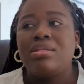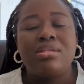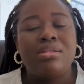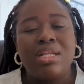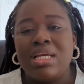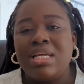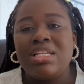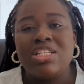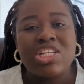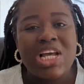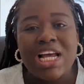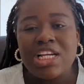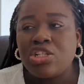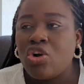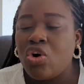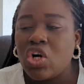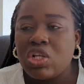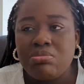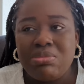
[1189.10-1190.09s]
the in charge
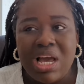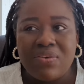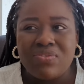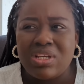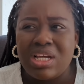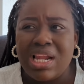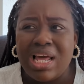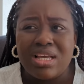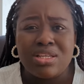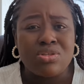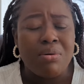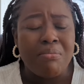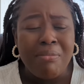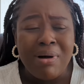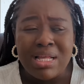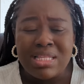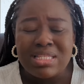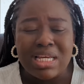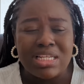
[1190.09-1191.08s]
called me after like some
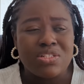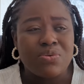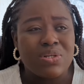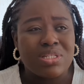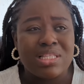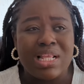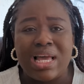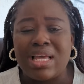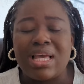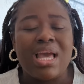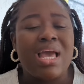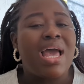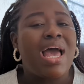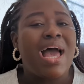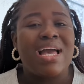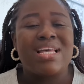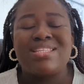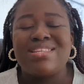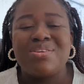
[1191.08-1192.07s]
months and she was like,
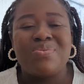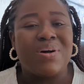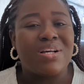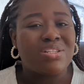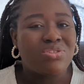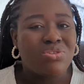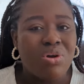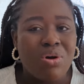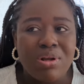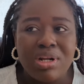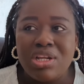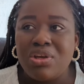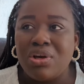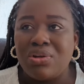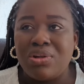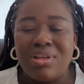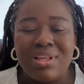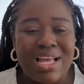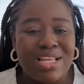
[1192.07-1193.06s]
I see you are struggling,
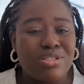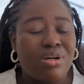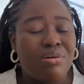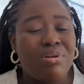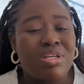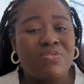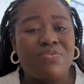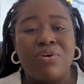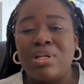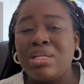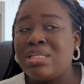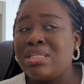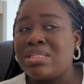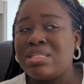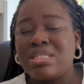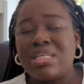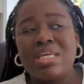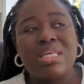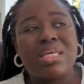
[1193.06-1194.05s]
your daughter is always falling
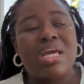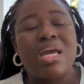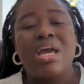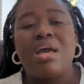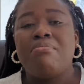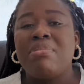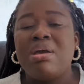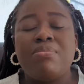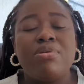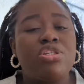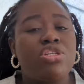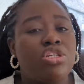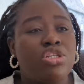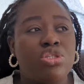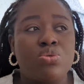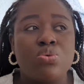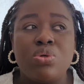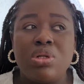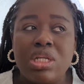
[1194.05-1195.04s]
sick, maybe
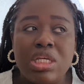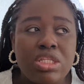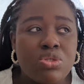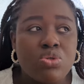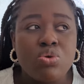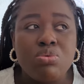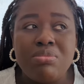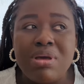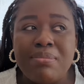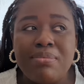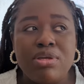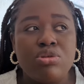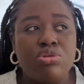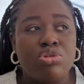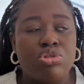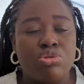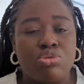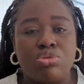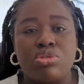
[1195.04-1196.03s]
she's too little, maybe you
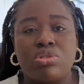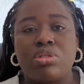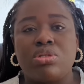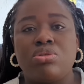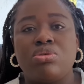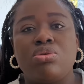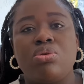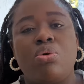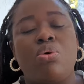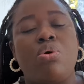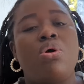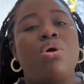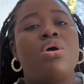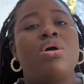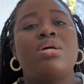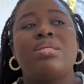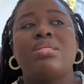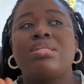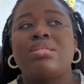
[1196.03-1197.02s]
should
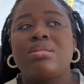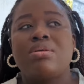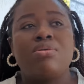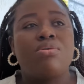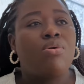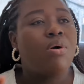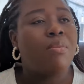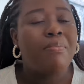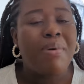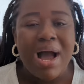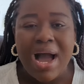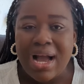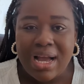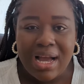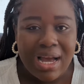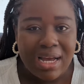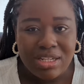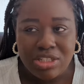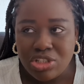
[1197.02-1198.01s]
go
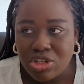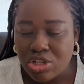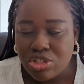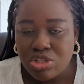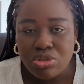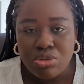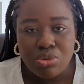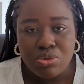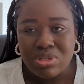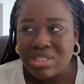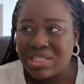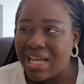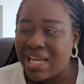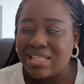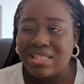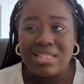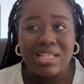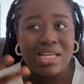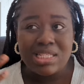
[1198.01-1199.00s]
back and just
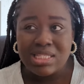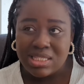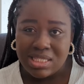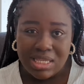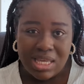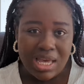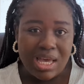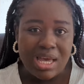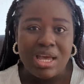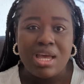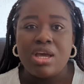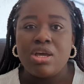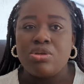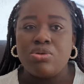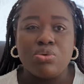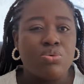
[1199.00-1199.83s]
start next year. You